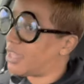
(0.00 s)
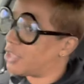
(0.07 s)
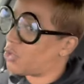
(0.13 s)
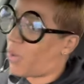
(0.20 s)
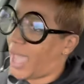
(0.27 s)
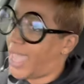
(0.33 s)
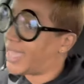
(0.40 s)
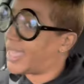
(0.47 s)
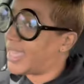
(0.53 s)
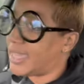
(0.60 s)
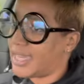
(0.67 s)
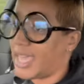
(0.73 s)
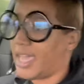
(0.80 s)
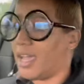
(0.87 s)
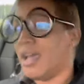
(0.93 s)
hang
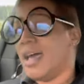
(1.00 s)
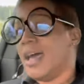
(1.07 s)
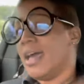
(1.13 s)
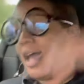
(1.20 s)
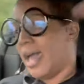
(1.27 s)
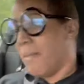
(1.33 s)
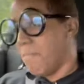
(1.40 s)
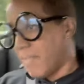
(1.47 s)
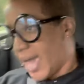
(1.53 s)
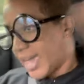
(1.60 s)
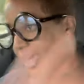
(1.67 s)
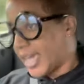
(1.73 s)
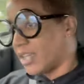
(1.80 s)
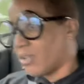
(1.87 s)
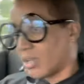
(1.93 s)
in there and
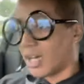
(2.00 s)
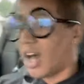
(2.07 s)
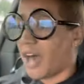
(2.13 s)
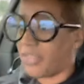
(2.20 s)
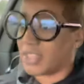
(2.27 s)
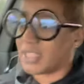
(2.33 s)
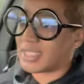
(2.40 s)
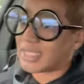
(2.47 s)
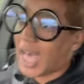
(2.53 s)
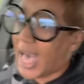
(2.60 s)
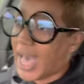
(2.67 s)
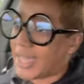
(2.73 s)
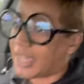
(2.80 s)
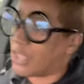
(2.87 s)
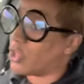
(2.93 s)
make it on the other
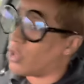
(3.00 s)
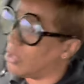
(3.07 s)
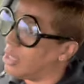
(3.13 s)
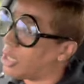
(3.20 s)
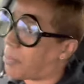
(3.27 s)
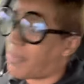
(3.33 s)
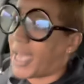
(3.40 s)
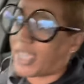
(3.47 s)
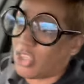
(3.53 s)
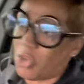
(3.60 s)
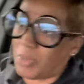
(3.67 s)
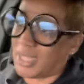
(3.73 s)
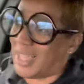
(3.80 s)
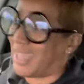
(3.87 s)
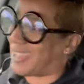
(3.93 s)
side. And you'll look back and
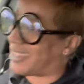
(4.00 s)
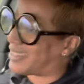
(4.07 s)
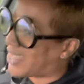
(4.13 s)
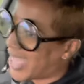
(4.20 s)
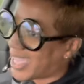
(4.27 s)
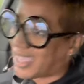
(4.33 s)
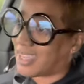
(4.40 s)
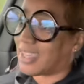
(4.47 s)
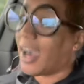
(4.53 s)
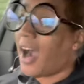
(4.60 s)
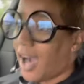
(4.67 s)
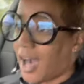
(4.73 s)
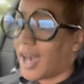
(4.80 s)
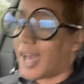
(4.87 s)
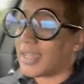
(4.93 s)
you'll be like, thank
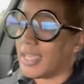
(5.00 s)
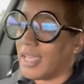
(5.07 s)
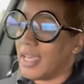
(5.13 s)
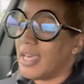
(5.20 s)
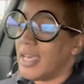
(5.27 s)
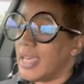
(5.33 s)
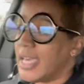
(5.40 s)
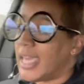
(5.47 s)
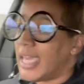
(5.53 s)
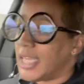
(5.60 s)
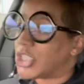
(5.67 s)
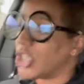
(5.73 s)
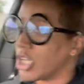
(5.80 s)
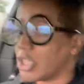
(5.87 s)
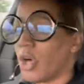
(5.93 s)
God
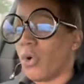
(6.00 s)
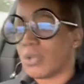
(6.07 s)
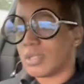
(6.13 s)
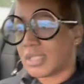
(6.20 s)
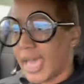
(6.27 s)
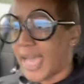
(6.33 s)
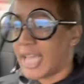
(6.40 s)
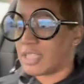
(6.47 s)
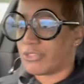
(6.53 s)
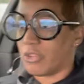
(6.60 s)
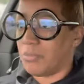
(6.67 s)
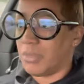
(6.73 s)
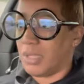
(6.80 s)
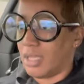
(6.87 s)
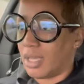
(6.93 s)
he took those things
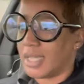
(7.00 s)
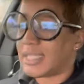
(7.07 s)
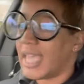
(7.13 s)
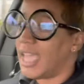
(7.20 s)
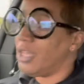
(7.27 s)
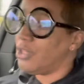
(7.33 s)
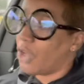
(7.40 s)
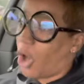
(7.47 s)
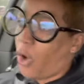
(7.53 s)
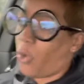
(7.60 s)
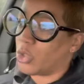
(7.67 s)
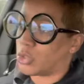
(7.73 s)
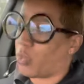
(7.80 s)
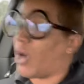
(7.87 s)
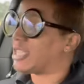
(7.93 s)
from me. Because he
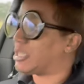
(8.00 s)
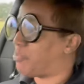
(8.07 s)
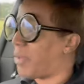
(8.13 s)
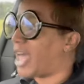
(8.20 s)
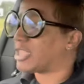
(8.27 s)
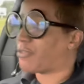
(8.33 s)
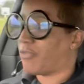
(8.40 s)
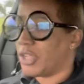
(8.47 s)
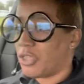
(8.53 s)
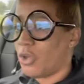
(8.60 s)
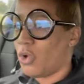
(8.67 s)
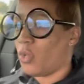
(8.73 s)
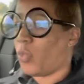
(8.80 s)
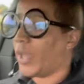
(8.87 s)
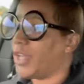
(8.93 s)
knows what's best for
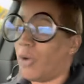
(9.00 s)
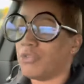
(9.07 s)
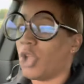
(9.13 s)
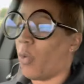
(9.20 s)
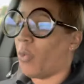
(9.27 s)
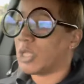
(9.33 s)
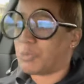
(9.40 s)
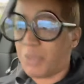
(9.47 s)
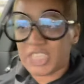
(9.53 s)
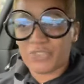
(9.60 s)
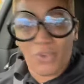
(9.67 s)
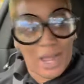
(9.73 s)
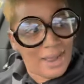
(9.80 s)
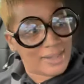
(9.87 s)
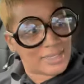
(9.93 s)
you. We don't know what's
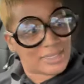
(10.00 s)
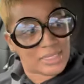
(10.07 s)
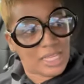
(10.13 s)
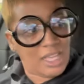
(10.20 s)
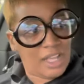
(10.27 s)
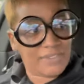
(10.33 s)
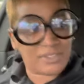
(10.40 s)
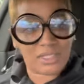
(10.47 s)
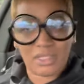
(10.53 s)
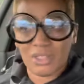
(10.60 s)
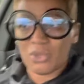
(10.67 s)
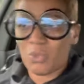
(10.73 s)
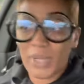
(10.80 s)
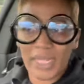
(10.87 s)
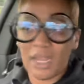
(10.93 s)
best for ourselves.
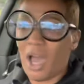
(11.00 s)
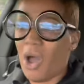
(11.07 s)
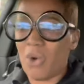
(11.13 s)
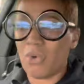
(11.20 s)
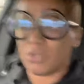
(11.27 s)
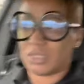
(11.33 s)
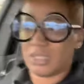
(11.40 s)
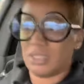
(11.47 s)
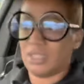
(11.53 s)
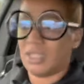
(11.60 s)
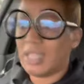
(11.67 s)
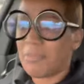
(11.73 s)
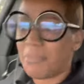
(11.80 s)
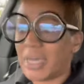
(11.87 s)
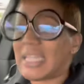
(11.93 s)
We
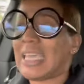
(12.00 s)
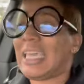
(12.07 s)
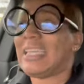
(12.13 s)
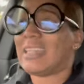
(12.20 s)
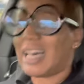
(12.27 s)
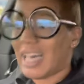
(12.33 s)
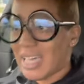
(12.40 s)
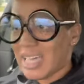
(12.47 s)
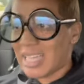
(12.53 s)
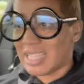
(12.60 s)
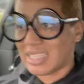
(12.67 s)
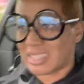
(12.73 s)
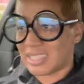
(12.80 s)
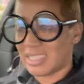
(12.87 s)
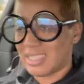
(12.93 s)
don't. But he does.